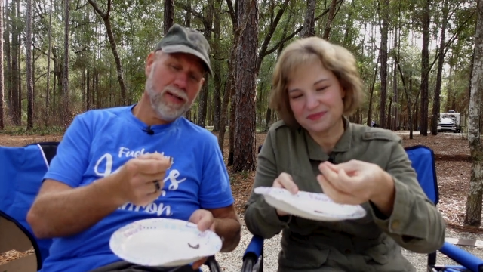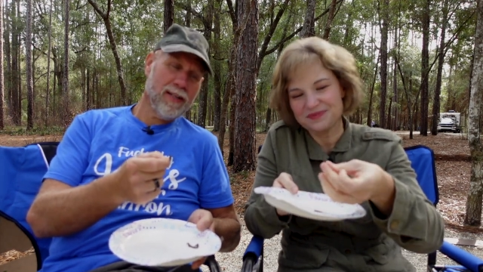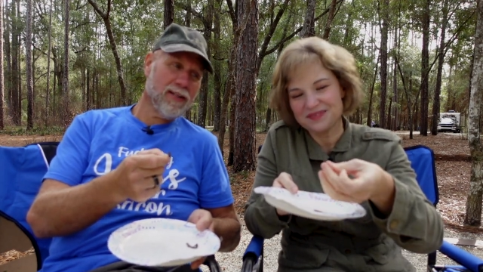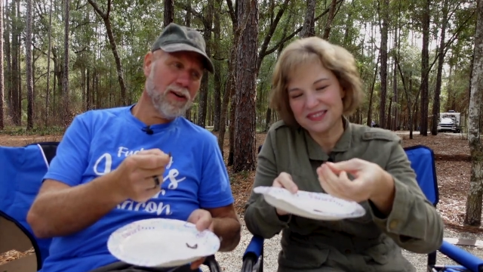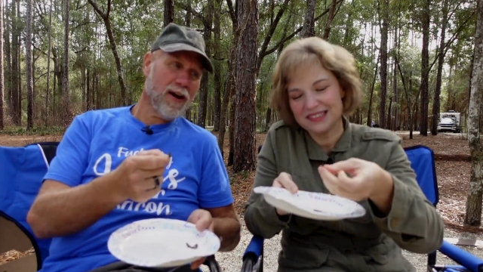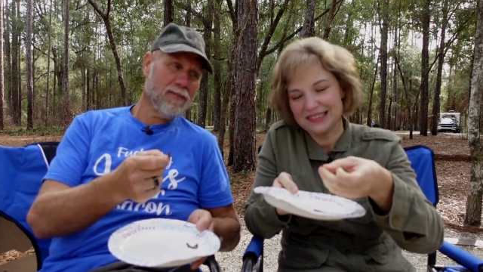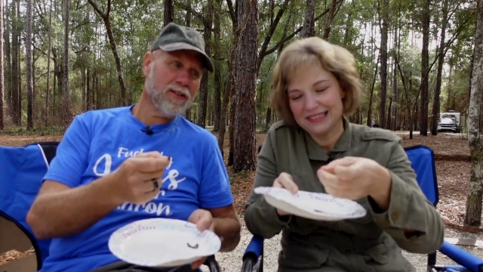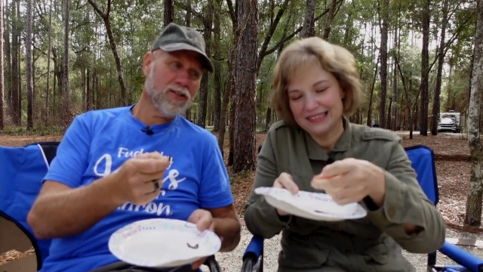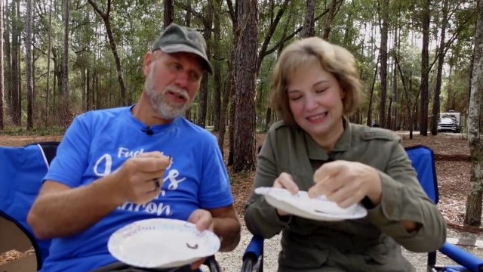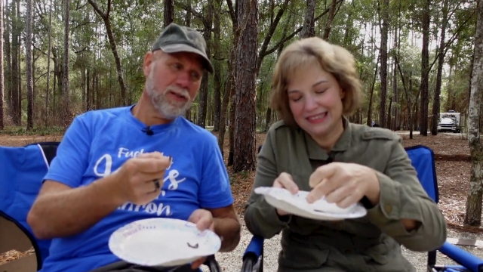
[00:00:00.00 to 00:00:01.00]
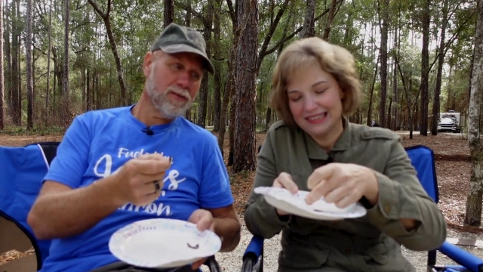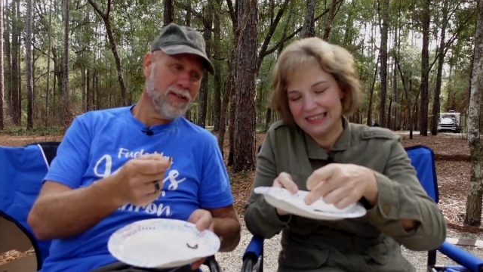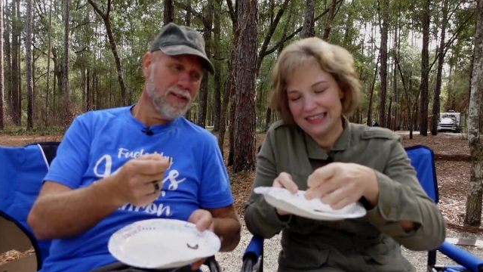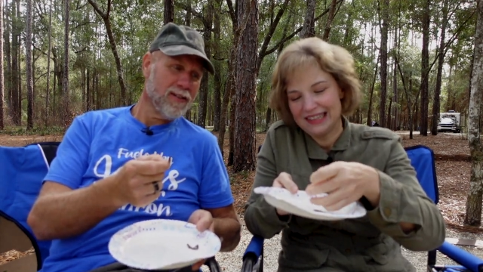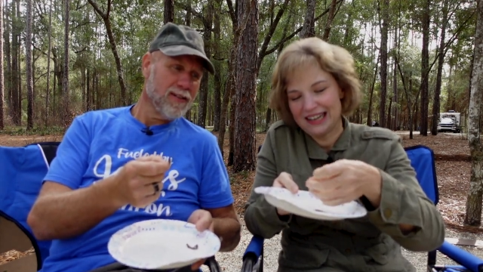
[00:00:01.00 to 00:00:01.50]
Speaker 1: It, you have to chew.
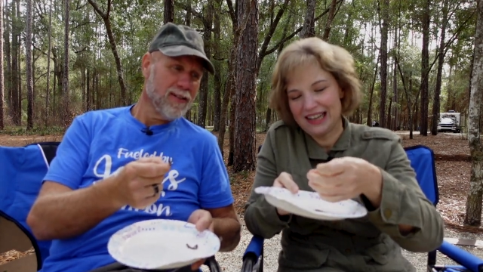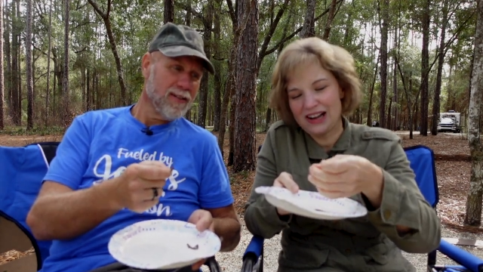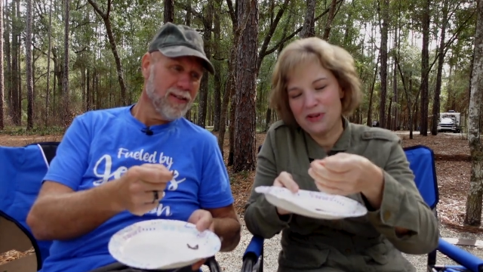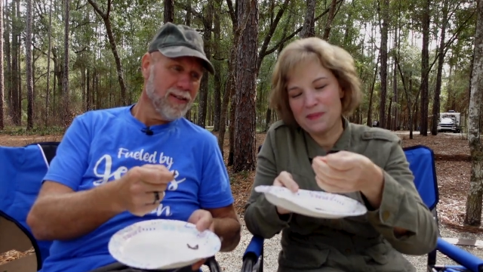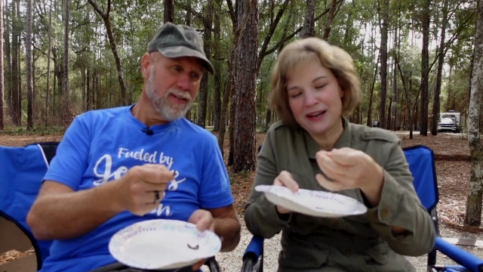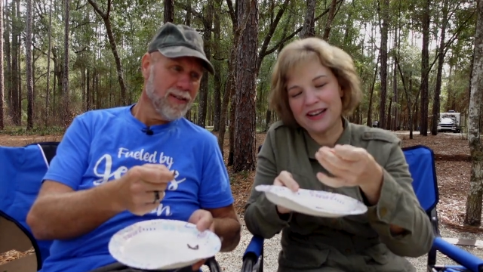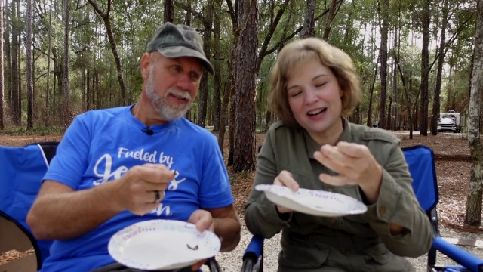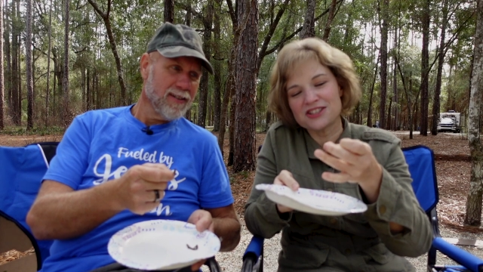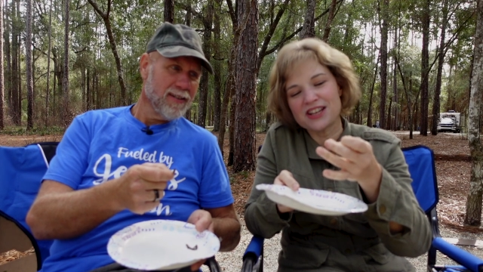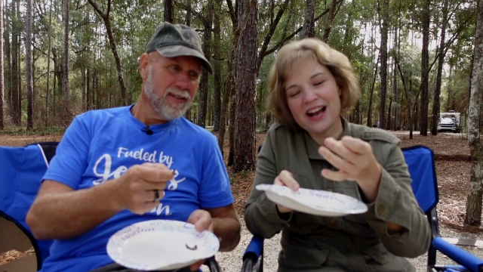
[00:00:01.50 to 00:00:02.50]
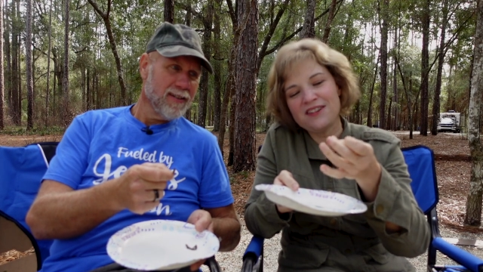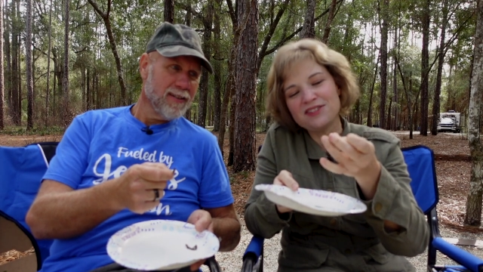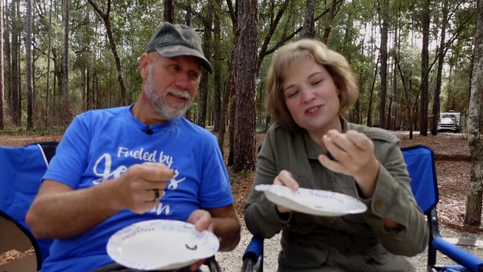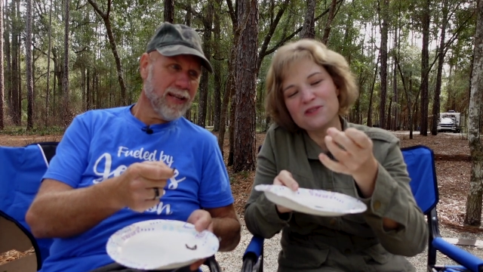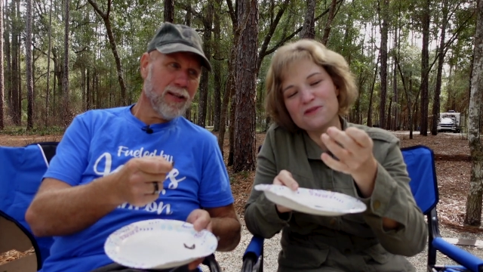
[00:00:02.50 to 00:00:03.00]
Speaker 2: Oh my gosh, they have
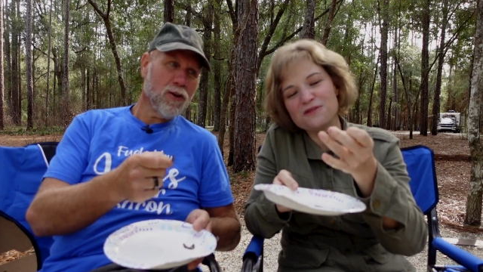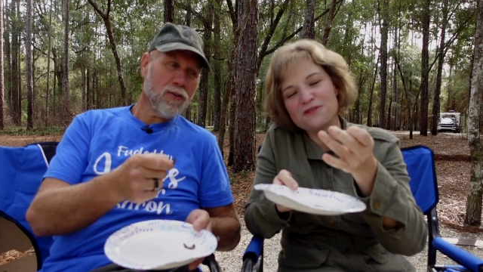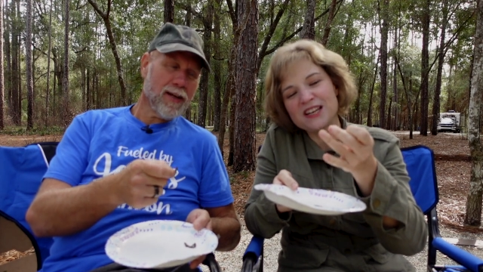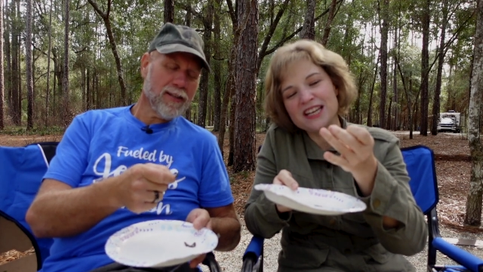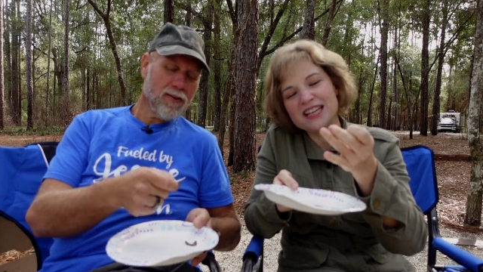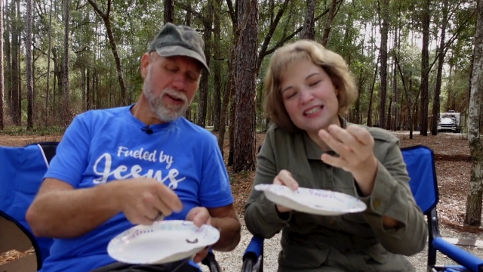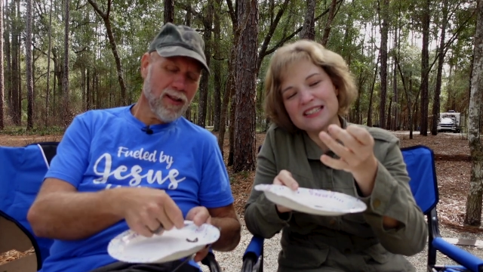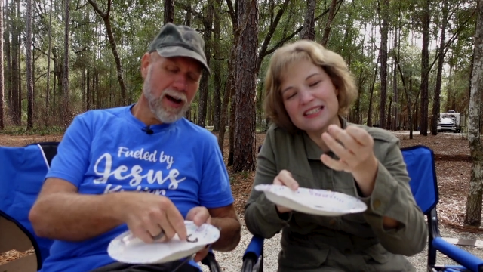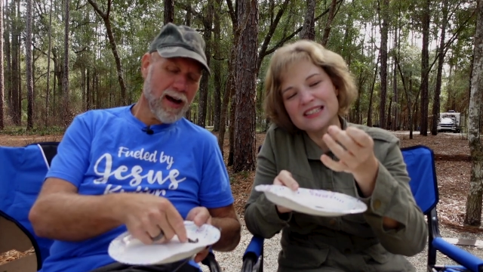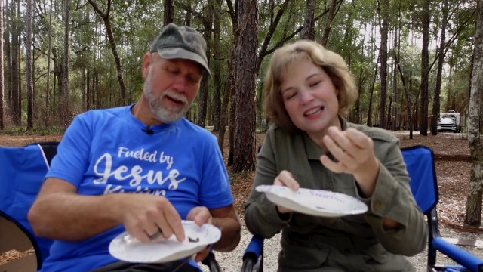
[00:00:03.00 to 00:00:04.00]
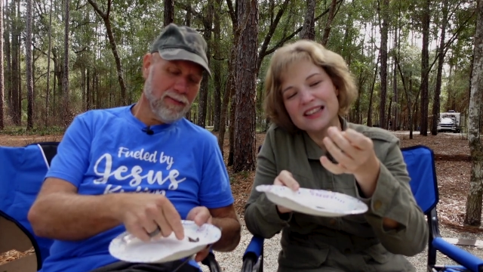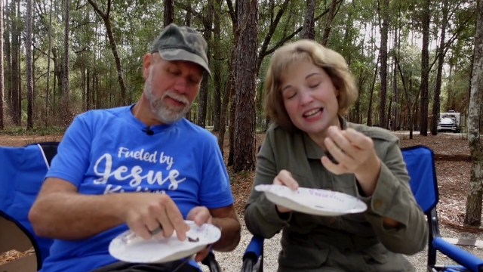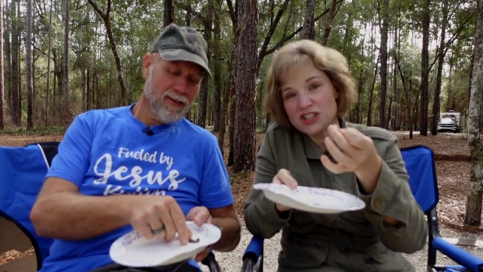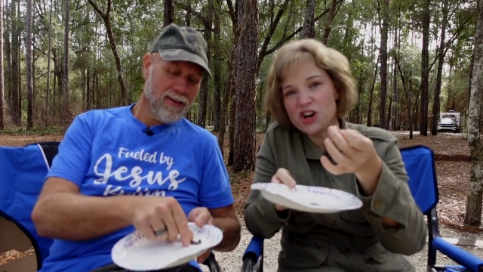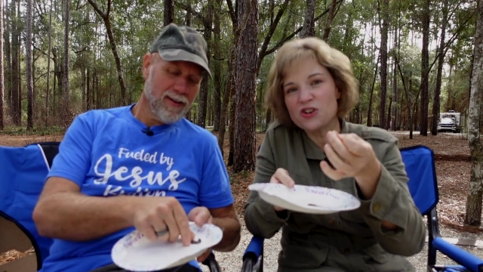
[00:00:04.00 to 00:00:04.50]
little. They look feet. like they're alive. They
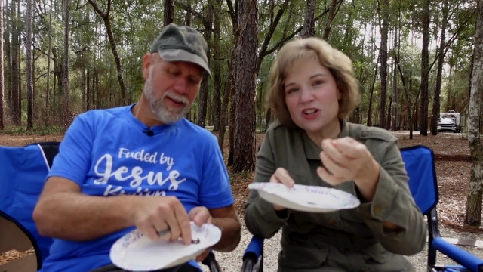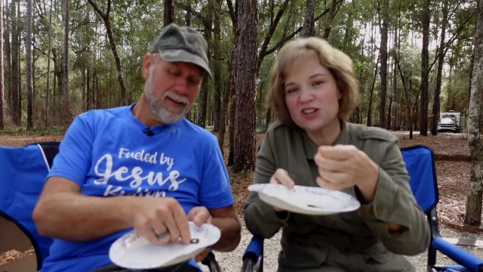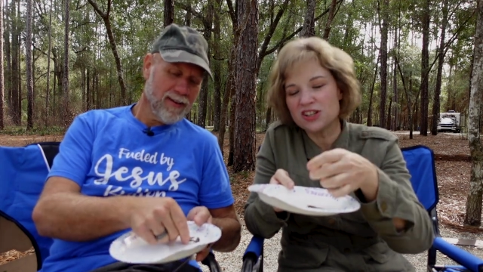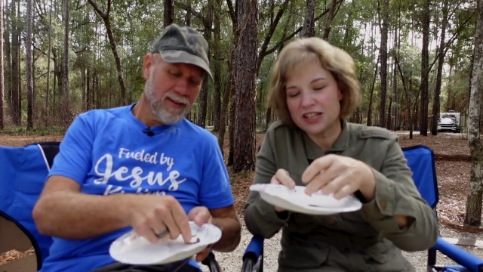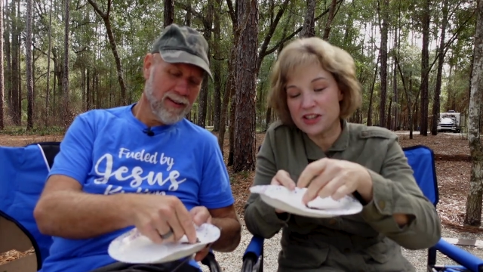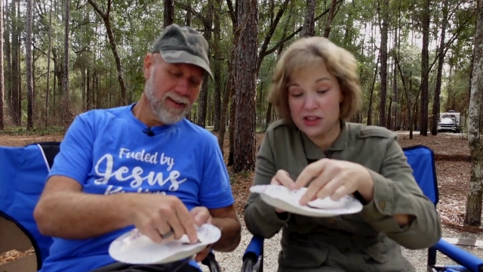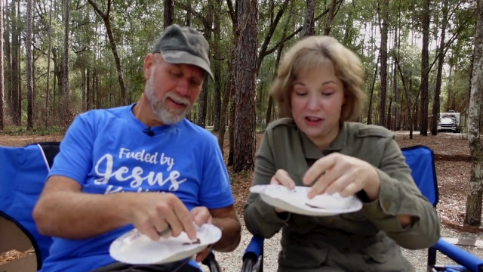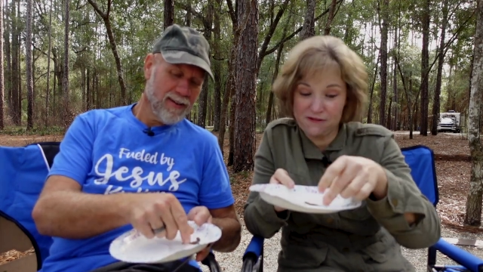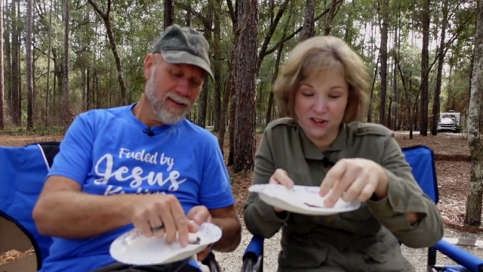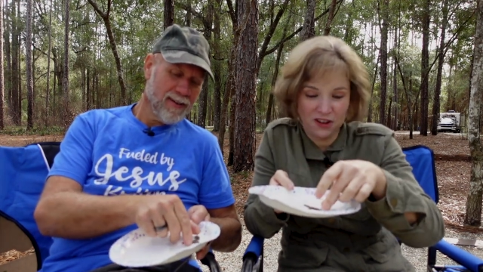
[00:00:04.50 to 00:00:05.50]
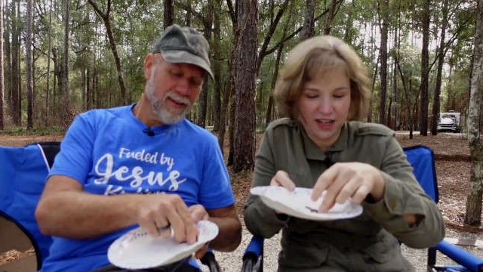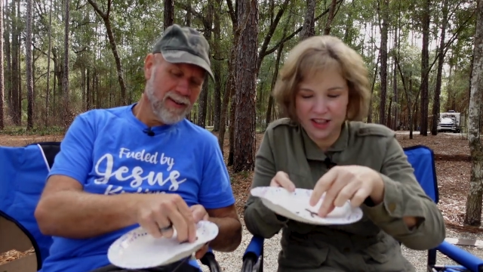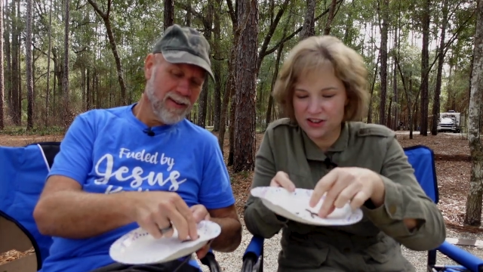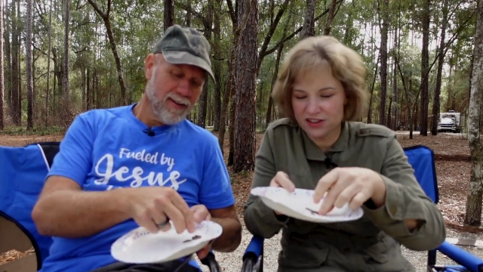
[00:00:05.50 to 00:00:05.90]
totally look like they they feel like they're